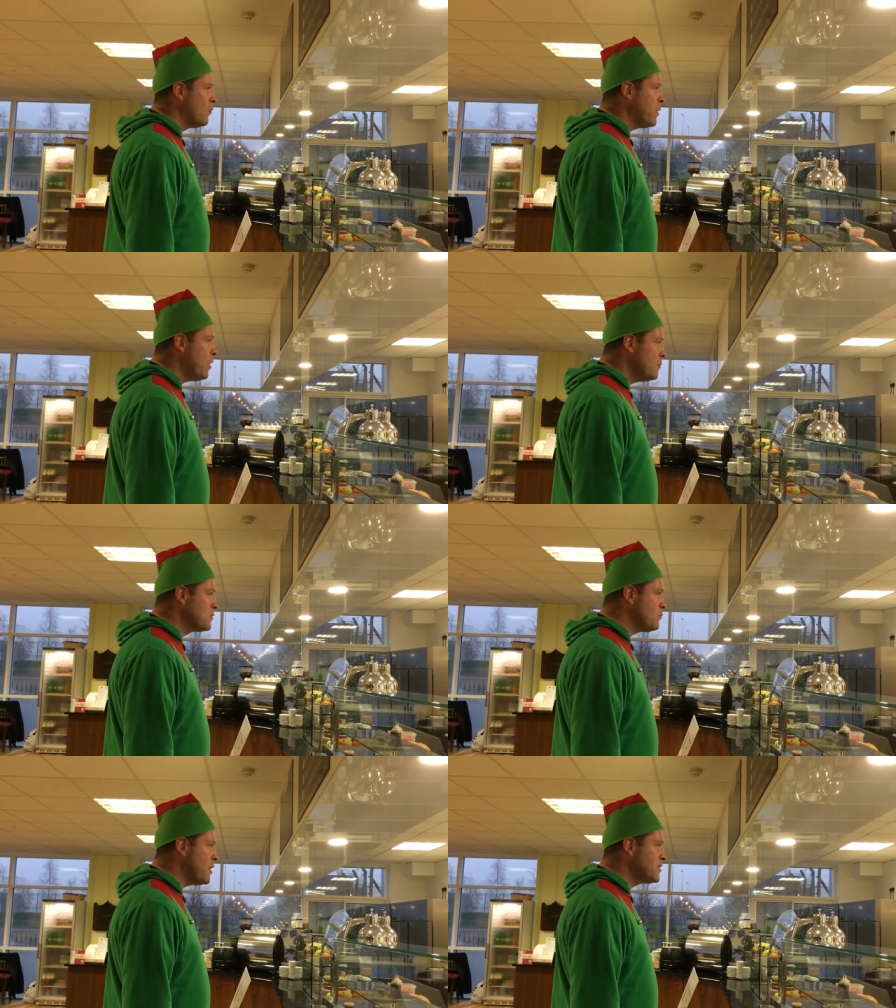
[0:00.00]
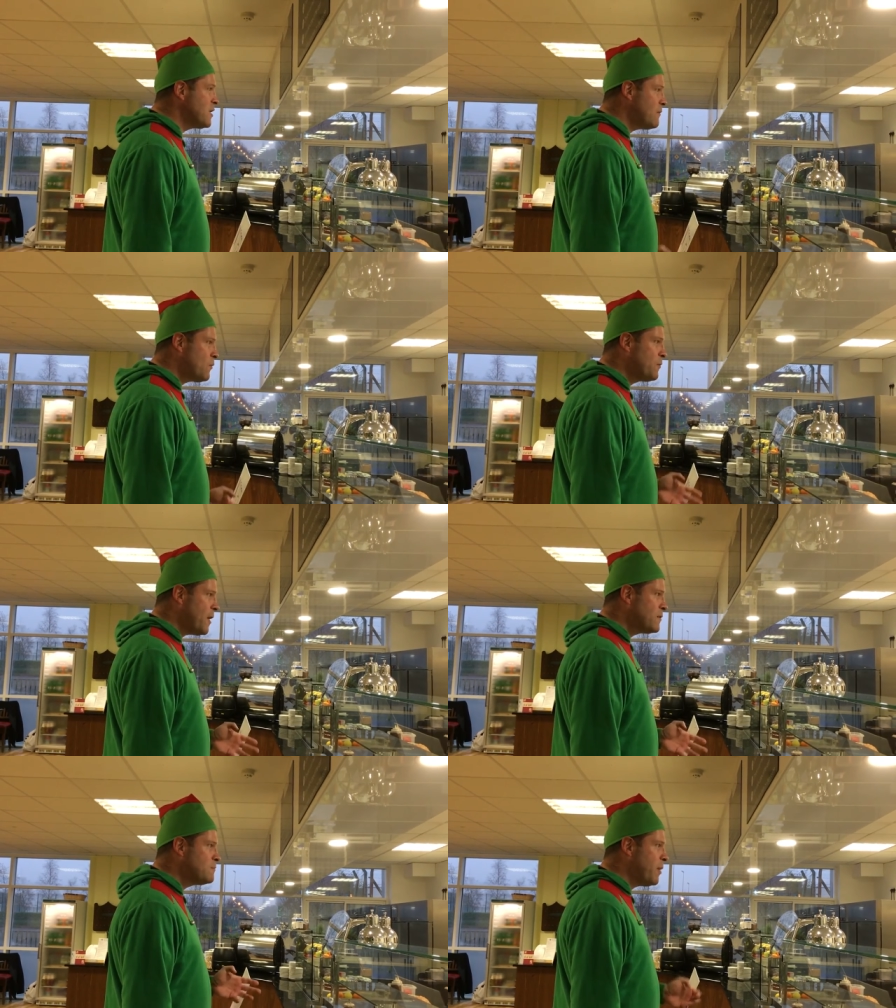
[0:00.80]
We hope to raise several
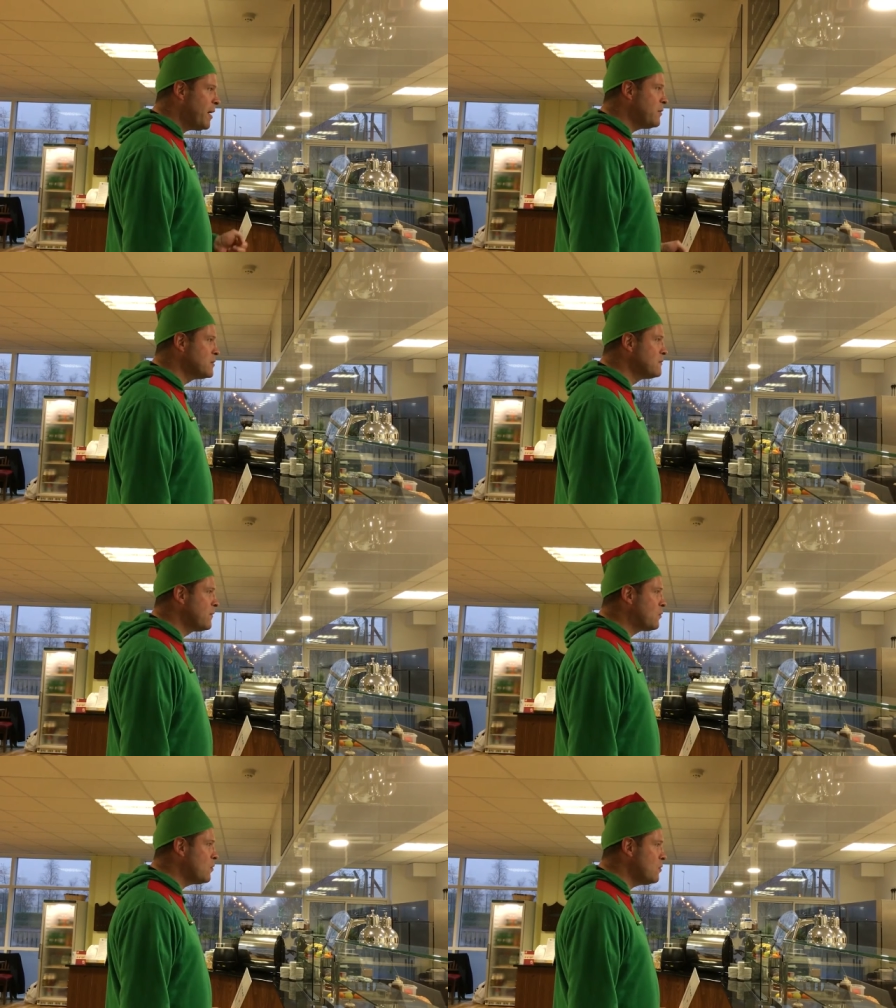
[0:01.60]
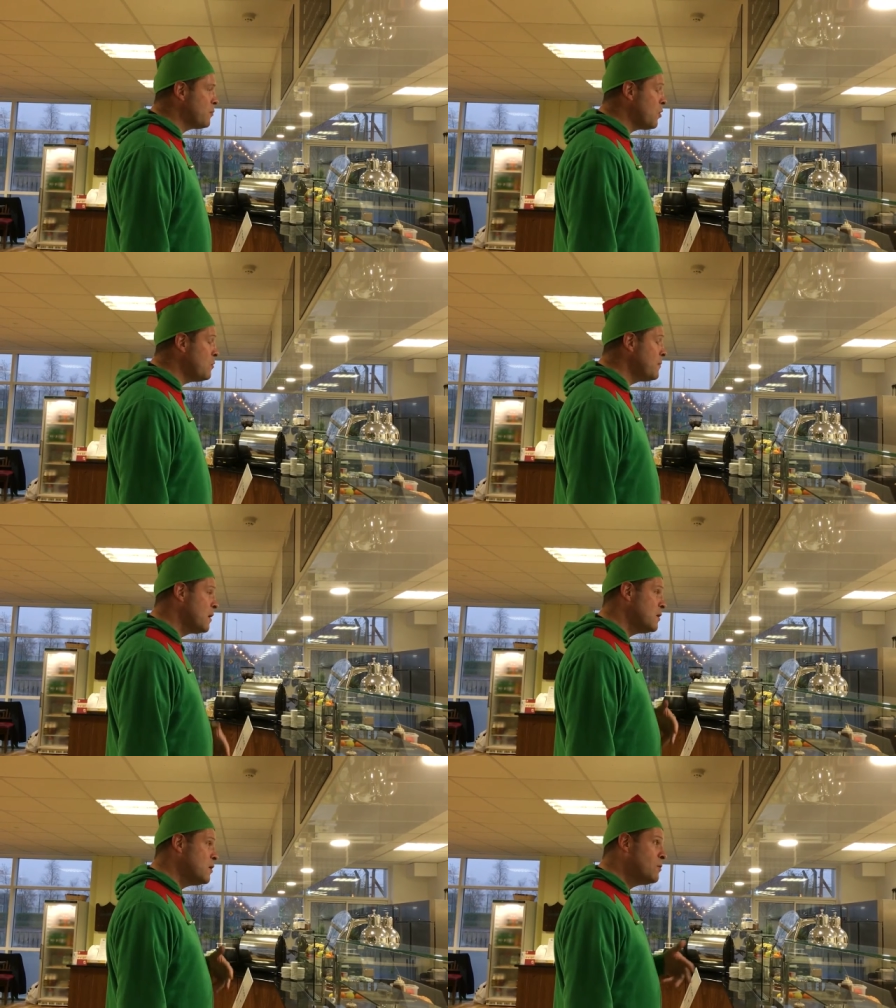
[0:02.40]
£1,000s for a group who,
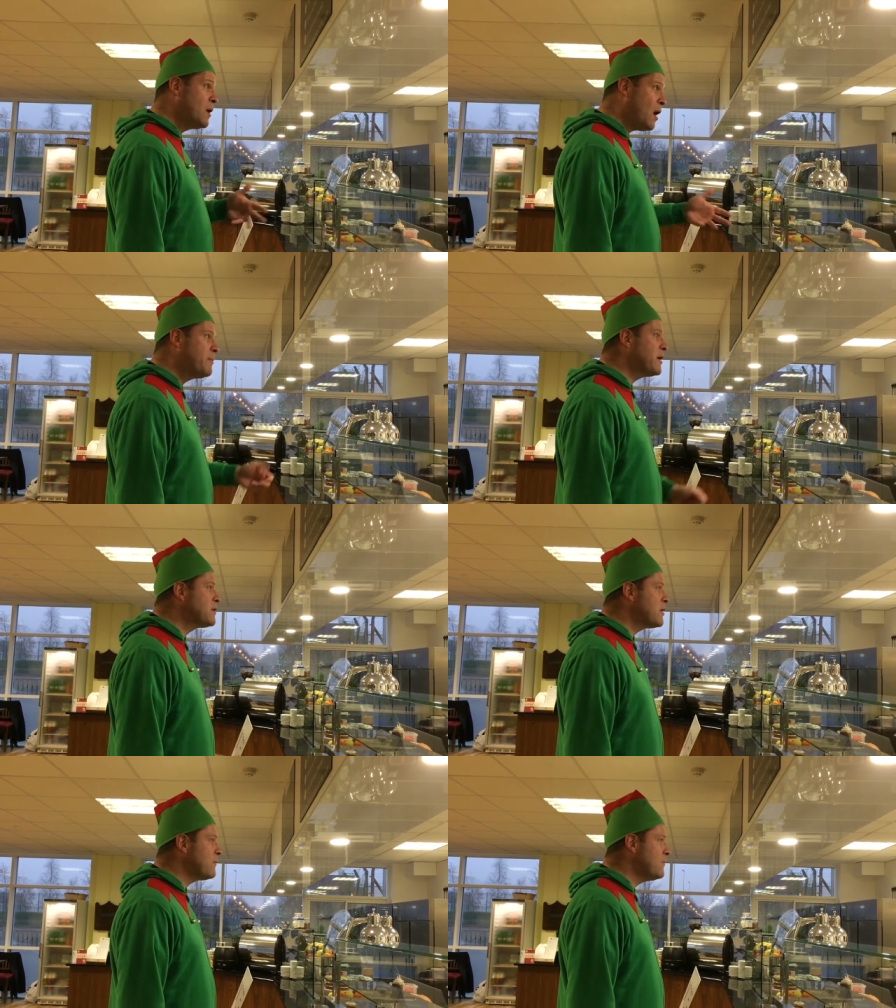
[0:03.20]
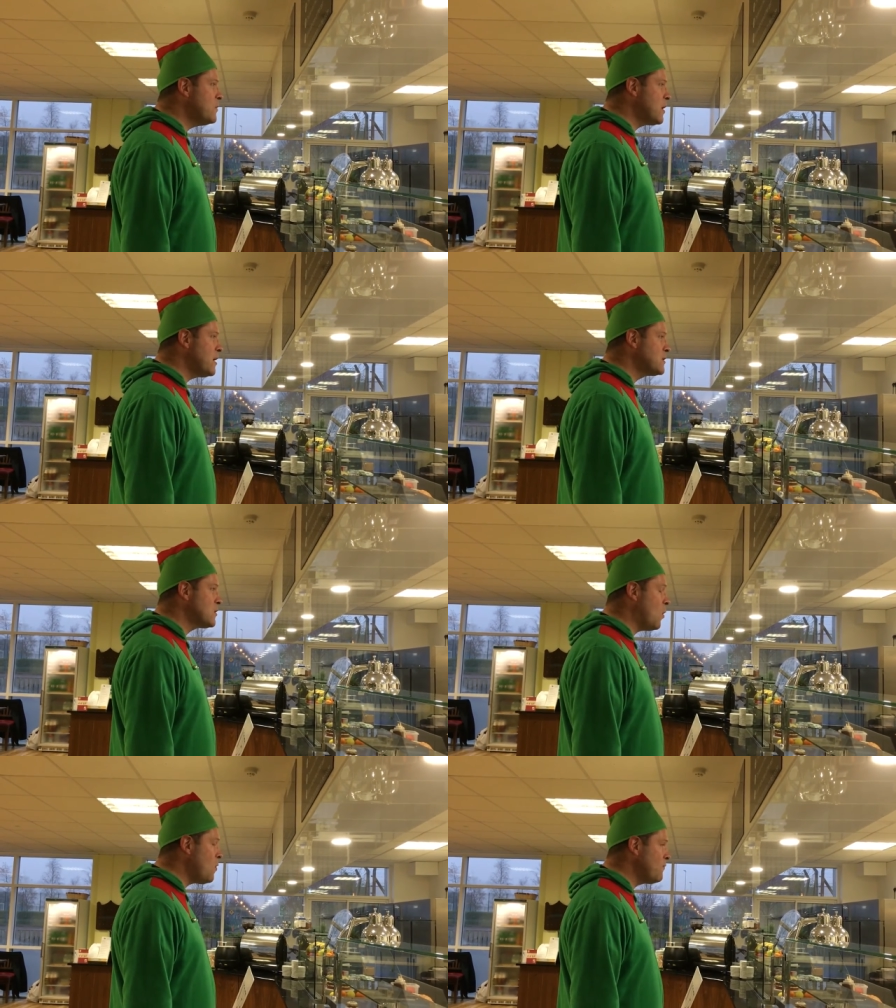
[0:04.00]
you and I, may take a few days
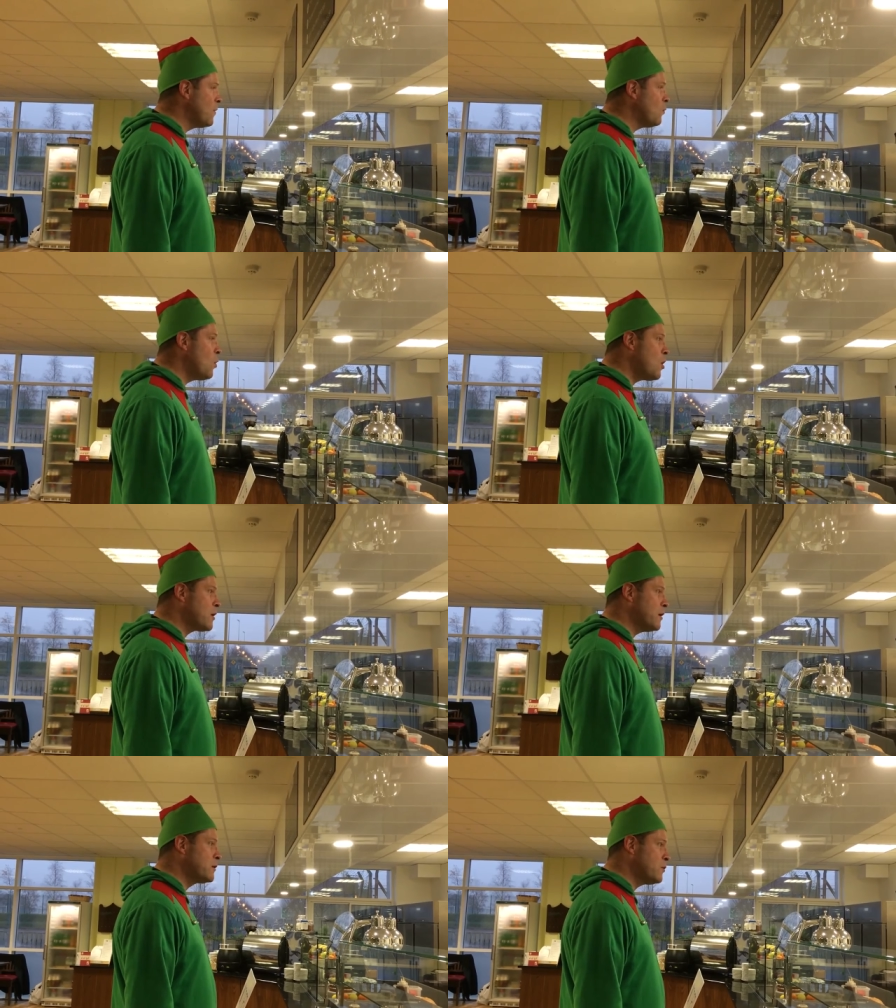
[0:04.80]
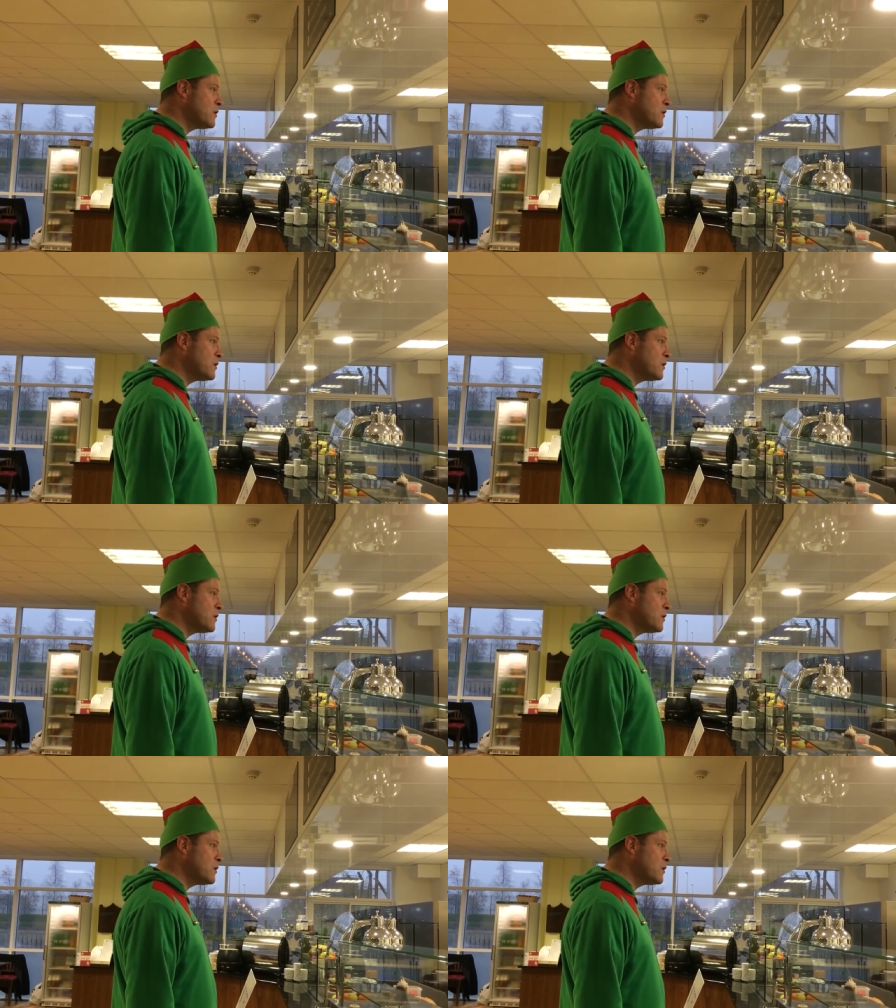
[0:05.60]
off work at